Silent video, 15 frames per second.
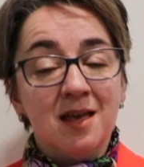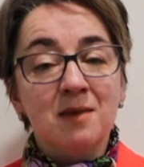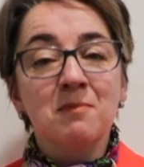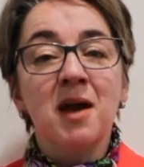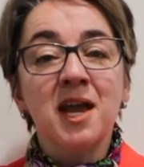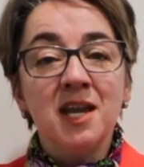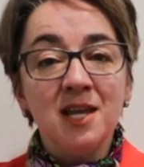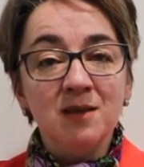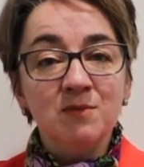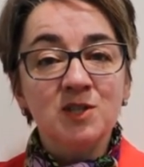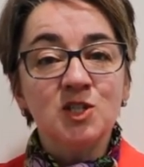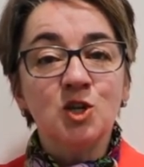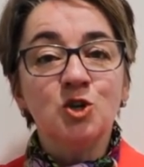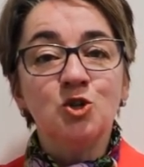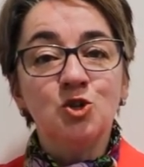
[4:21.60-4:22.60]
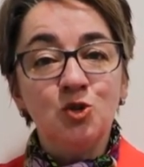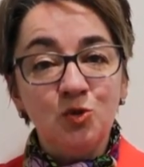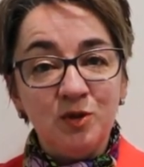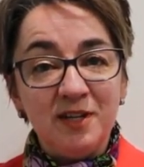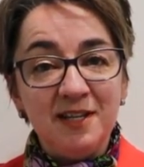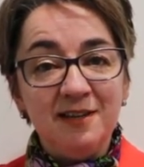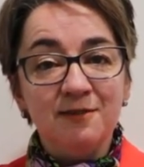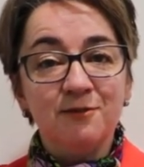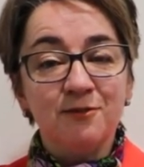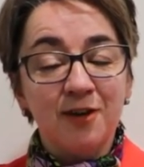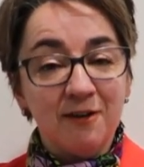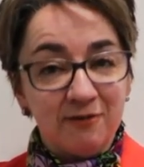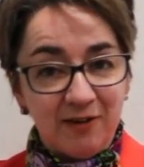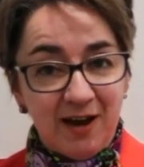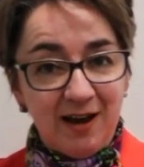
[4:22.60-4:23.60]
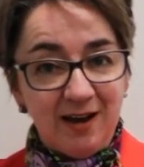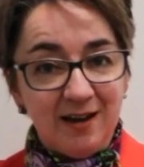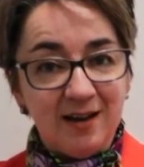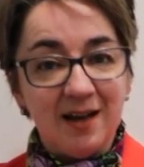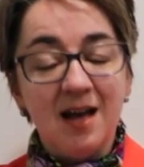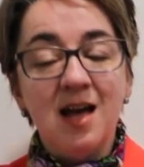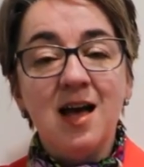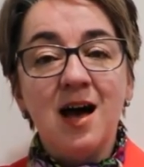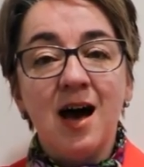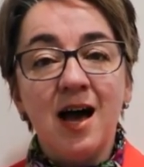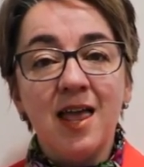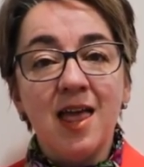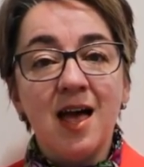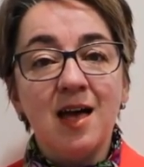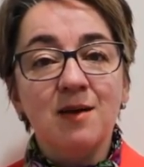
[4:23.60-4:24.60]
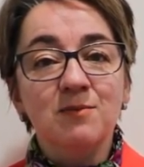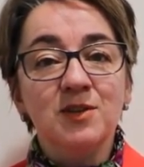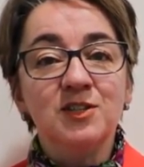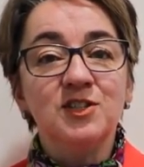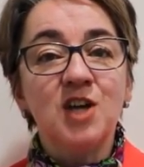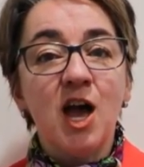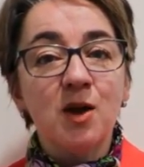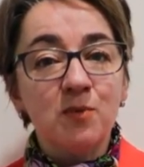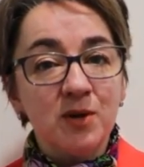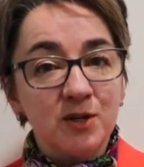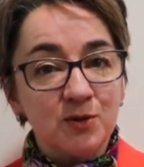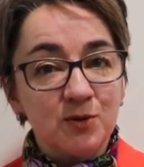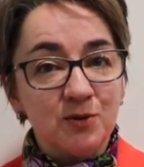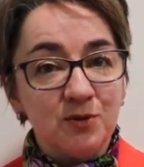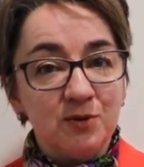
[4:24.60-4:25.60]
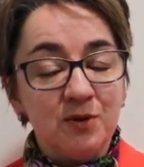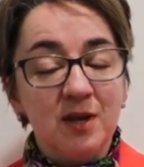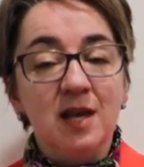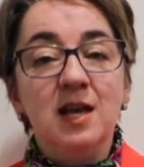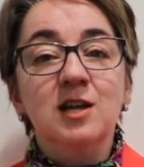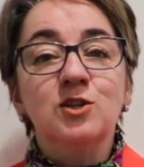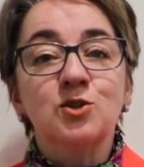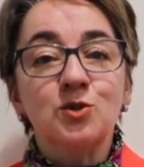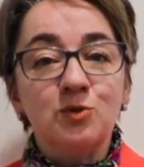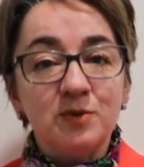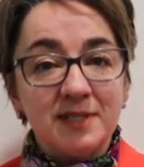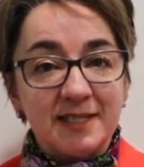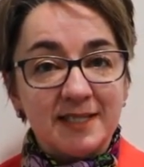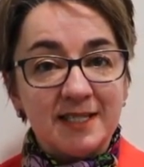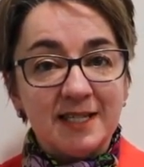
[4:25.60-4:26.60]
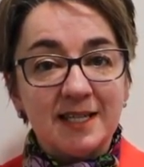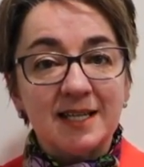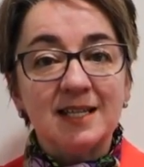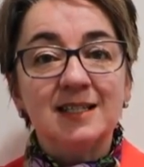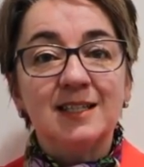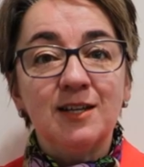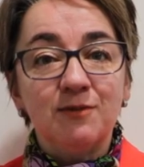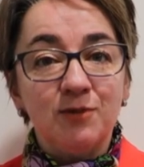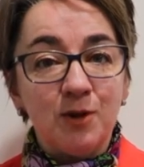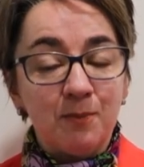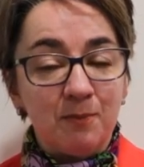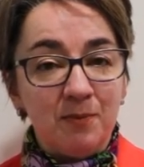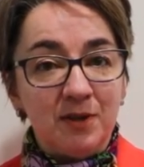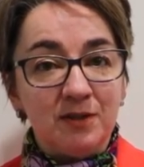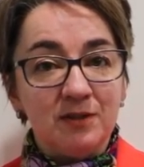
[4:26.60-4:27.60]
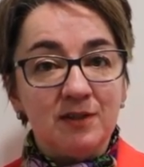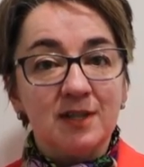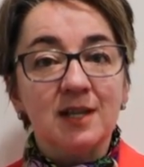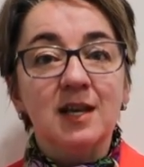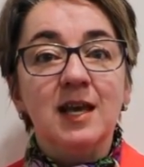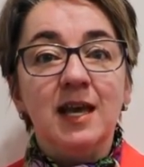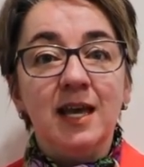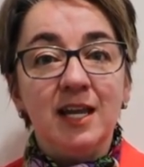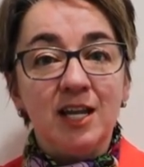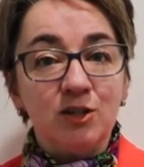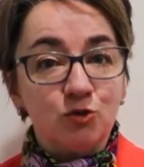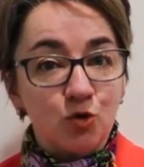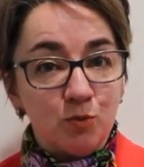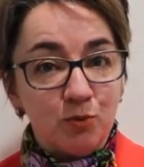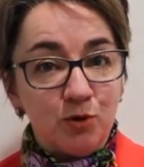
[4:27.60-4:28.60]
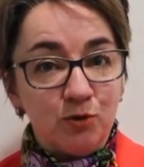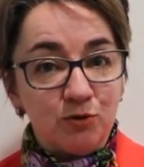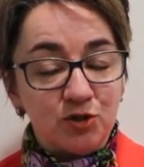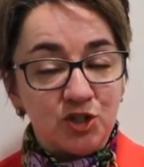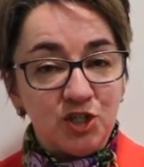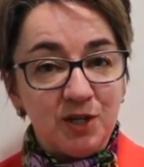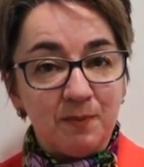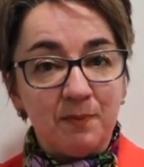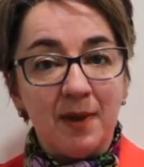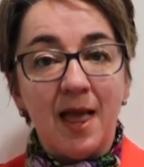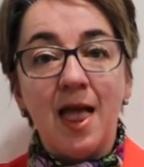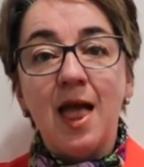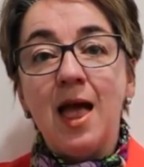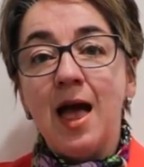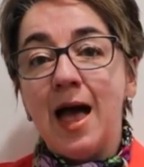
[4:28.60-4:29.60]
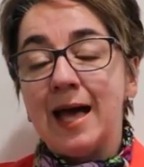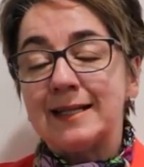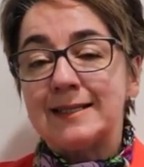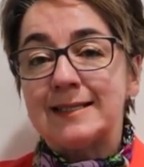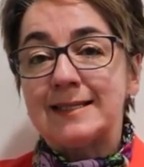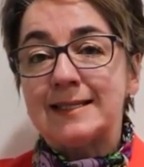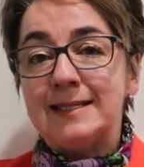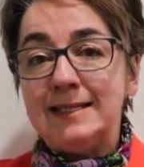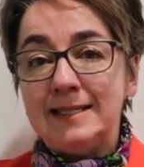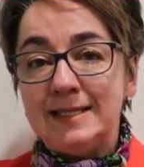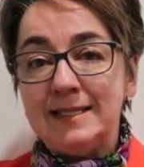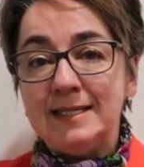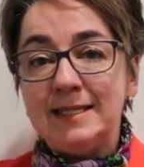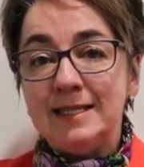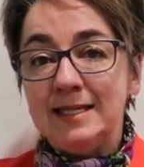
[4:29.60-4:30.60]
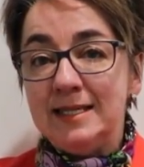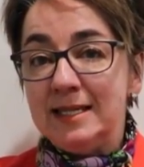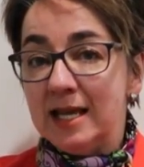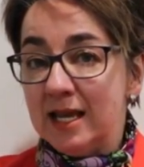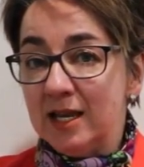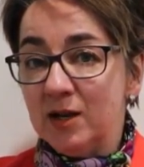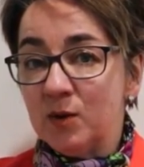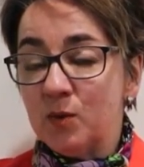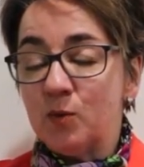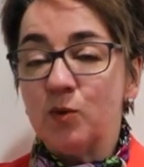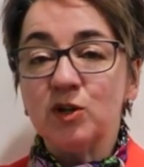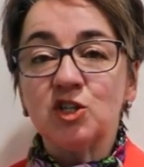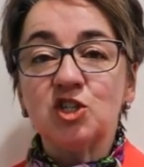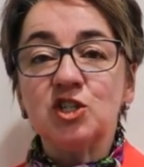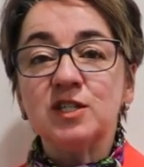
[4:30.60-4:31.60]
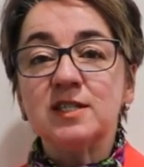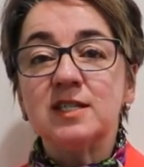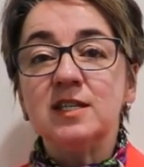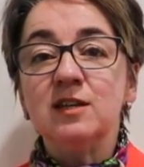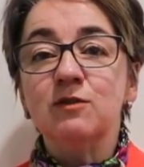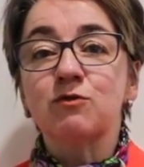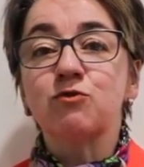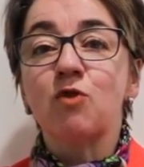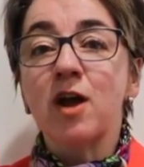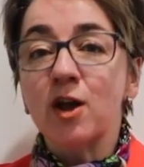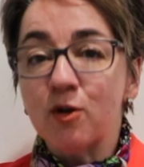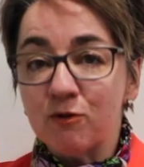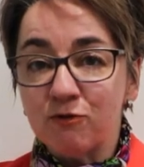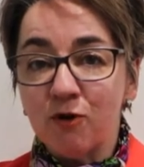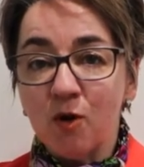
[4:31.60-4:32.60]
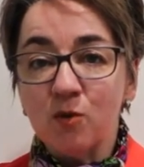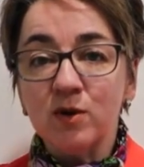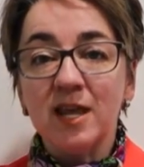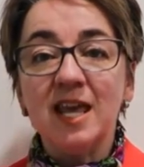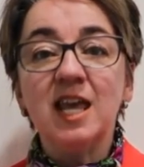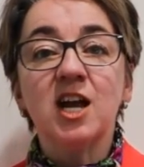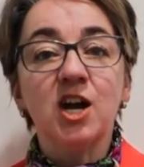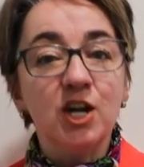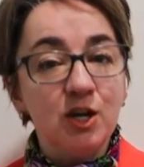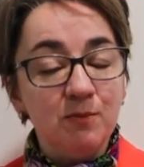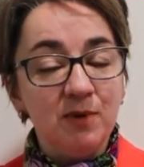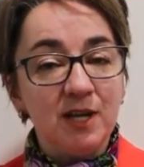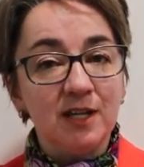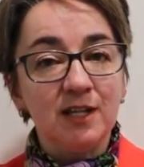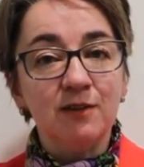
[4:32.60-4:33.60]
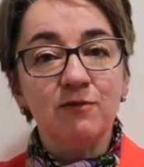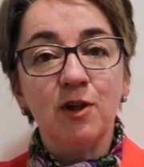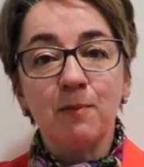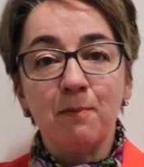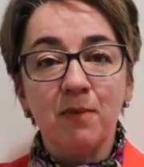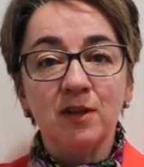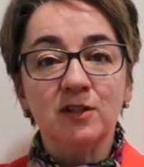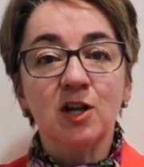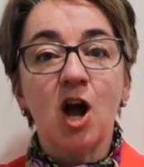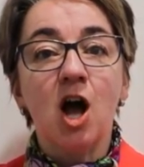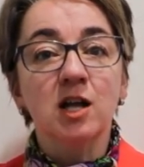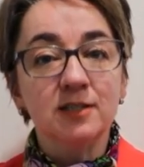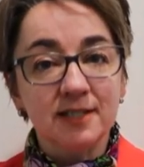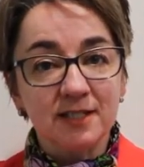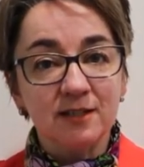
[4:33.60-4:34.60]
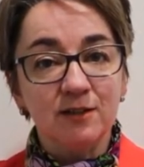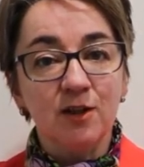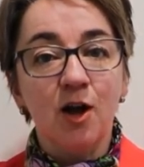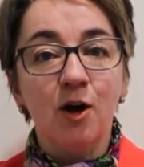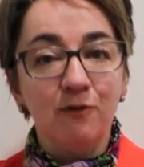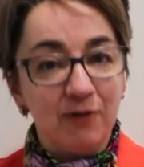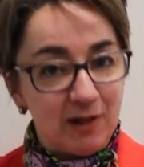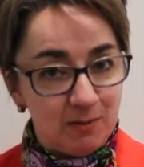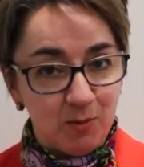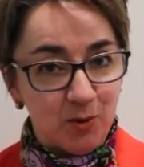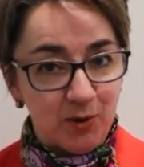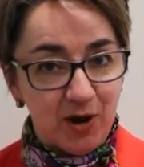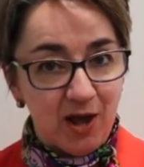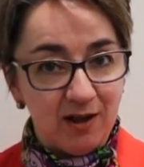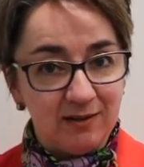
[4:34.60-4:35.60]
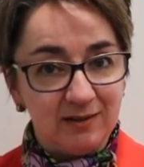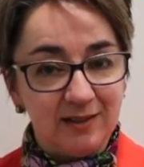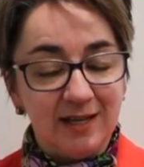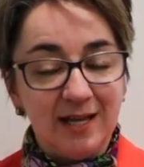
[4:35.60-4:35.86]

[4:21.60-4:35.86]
My name is Julie Fafad. I am a Director, Touristic Development and Entrepreneurship at CDEA, which is the Francophone Economic Development Council of Alberta.